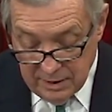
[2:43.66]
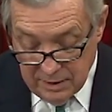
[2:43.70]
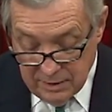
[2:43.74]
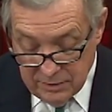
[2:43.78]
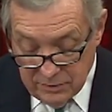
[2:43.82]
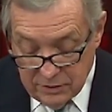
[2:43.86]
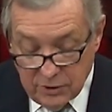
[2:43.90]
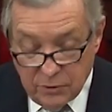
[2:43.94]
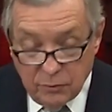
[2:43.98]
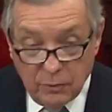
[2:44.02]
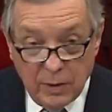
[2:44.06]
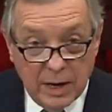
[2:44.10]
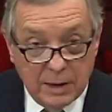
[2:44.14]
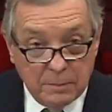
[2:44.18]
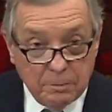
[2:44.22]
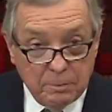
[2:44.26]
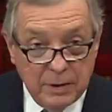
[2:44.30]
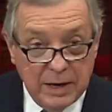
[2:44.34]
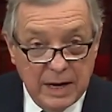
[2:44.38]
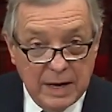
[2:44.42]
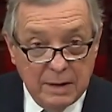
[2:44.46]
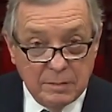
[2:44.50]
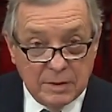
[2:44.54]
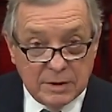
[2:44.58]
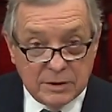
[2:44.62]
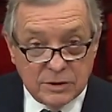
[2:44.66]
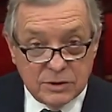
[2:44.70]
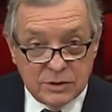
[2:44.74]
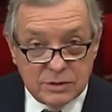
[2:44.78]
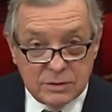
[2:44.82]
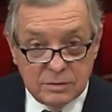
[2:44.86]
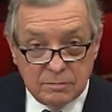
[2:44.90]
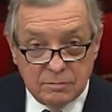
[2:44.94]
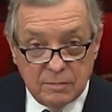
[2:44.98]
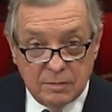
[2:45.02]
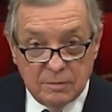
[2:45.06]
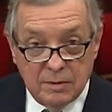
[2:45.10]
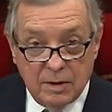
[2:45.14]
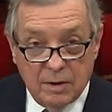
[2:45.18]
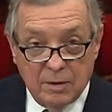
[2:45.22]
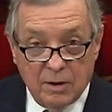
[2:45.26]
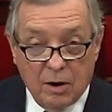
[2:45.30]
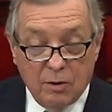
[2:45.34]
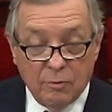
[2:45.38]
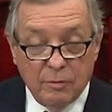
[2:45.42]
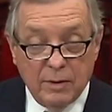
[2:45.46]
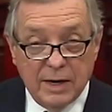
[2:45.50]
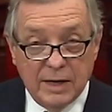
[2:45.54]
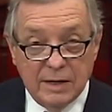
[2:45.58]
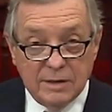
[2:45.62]
The direct payments
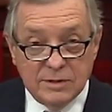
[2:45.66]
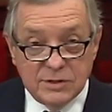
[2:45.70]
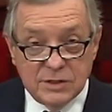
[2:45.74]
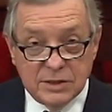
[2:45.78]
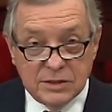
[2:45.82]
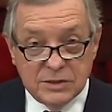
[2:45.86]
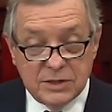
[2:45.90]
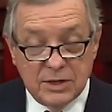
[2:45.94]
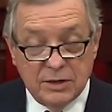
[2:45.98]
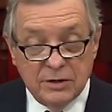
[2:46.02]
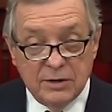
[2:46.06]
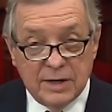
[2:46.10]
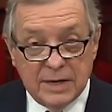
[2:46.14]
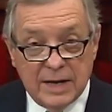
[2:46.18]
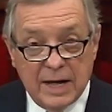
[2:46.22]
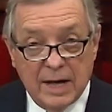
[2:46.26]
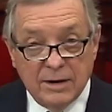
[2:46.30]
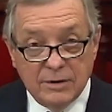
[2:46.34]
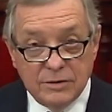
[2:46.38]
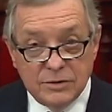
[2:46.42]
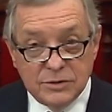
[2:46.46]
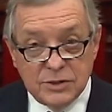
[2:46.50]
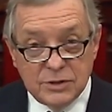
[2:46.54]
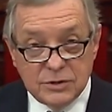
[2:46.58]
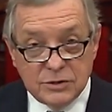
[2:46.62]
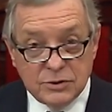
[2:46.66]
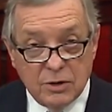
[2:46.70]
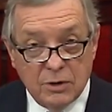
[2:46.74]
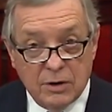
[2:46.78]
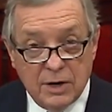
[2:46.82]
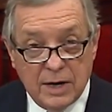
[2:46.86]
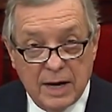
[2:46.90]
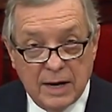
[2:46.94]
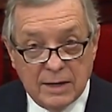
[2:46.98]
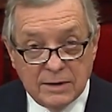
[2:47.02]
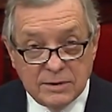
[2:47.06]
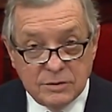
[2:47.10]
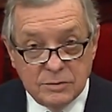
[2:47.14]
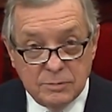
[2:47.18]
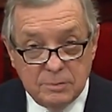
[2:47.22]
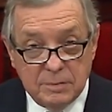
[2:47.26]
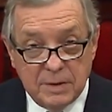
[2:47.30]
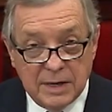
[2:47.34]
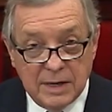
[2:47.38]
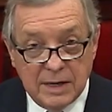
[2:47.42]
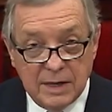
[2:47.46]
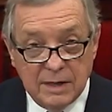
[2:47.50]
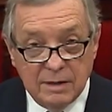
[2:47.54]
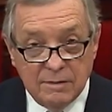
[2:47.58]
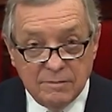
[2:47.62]
already $600 has gone out to
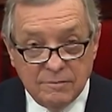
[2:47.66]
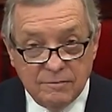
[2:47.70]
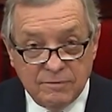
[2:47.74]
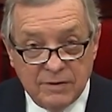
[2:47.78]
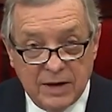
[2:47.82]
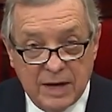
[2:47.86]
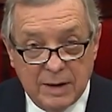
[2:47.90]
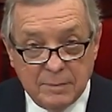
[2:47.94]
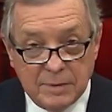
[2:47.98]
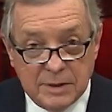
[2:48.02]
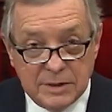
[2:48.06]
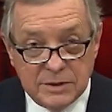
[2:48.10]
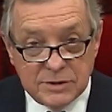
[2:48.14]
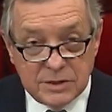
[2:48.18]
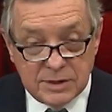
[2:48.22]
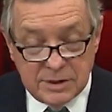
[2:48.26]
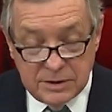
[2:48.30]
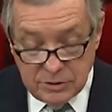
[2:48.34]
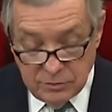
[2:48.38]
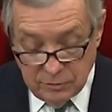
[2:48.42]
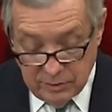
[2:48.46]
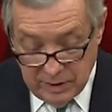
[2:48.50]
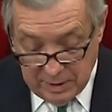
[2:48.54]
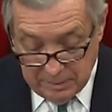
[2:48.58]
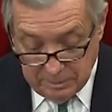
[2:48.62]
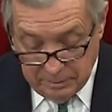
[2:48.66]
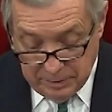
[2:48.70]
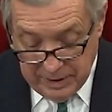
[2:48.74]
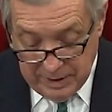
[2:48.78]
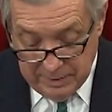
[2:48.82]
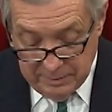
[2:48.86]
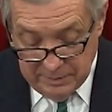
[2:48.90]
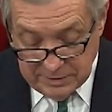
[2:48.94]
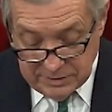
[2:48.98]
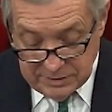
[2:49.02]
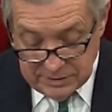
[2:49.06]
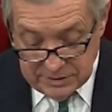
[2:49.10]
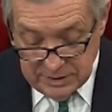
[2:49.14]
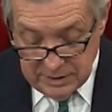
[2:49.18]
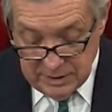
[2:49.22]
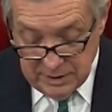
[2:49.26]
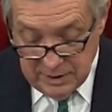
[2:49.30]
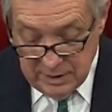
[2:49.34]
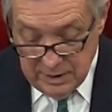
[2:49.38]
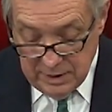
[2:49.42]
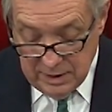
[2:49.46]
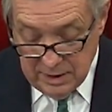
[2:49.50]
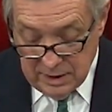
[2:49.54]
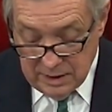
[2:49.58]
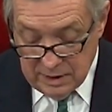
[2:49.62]
many families in direct payments.
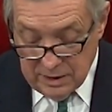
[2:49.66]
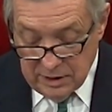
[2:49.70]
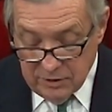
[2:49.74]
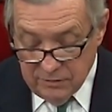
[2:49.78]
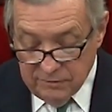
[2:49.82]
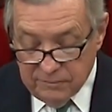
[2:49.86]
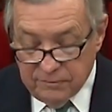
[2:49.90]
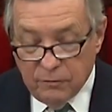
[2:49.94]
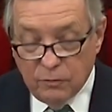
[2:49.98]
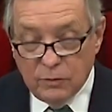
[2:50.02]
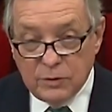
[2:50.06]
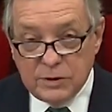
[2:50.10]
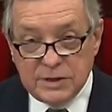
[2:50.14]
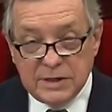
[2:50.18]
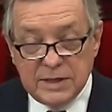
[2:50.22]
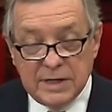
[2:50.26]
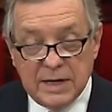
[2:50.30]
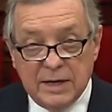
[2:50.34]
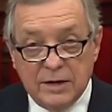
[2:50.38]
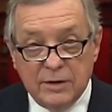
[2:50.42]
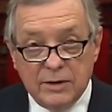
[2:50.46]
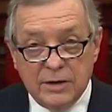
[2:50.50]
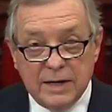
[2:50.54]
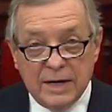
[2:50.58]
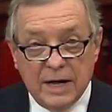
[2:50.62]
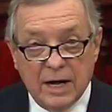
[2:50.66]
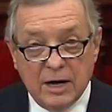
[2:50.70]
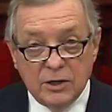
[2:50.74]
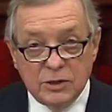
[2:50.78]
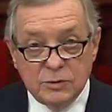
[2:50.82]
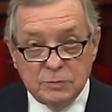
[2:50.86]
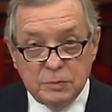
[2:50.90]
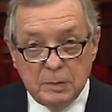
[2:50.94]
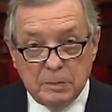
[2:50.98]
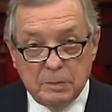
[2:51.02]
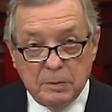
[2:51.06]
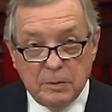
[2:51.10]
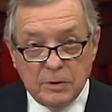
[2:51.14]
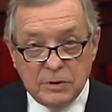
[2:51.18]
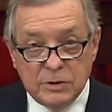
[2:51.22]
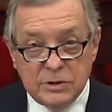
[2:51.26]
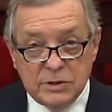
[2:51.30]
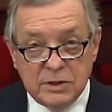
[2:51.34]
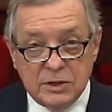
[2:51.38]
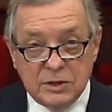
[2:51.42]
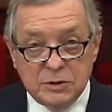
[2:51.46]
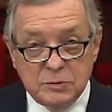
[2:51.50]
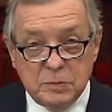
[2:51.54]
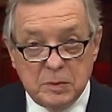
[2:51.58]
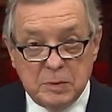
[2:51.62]
Another $1,400 per
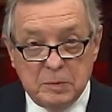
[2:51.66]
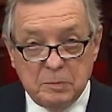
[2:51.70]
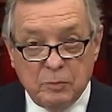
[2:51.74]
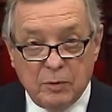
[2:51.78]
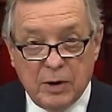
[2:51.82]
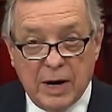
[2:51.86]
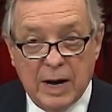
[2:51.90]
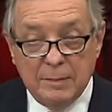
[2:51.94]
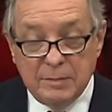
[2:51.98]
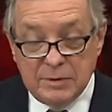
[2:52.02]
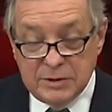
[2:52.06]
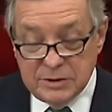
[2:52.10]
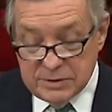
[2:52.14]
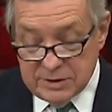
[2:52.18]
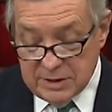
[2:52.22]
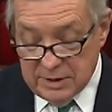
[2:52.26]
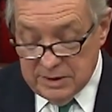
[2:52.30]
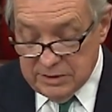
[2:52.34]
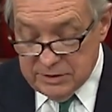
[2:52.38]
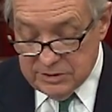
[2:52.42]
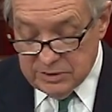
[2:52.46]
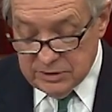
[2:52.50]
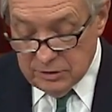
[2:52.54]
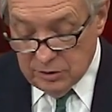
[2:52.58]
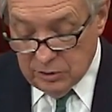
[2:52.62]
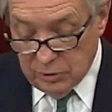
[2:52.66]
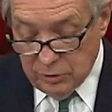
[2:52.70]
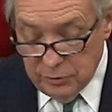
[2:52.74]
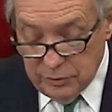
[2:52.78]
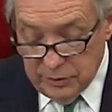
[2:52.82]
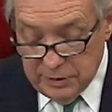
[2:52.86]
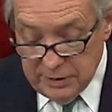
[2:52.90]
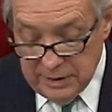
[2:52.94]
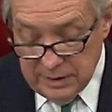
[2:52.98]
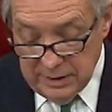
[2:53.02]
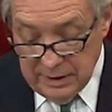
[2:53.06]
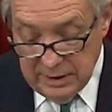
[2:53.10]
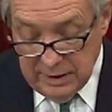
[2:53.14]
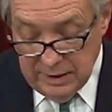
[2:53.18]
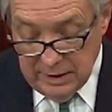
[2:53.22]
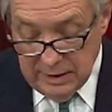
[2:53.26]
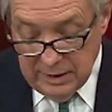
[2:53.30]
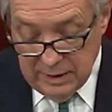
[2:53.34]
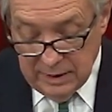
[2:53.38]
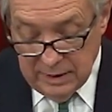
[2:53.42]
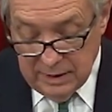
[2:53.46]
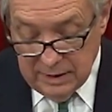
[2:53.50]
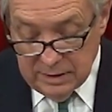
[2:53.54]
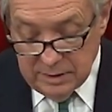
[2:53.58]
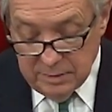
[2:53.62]
person has been promised and is included
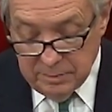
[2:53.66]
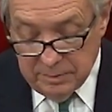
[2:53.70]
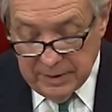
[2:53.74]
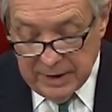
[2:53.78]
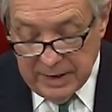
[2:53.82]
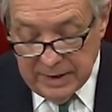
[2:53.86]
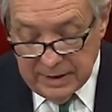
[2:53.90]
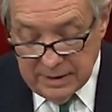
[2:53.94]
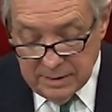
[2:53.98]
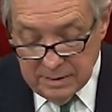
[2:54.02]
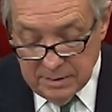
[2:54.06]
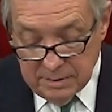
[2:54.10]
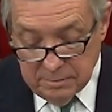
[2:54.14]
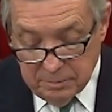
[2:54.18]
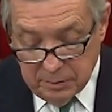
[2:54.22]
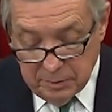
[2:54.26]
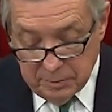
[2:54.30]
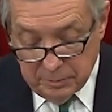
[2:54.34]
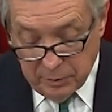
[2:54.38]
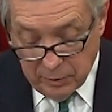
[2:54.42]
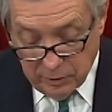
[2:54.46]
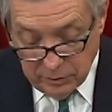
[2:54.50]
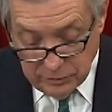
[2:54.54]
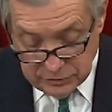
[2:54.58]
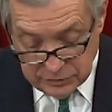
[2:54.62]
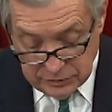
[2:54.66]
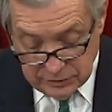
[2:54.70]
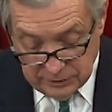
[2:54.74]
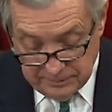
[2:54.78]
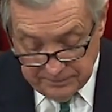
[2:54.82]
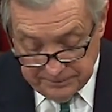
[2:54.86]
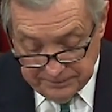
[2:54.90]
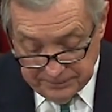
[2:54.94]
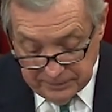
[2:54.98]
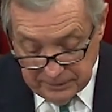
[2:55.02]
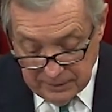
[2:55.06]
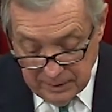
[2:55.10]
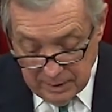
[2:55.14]
in the Biden proposal.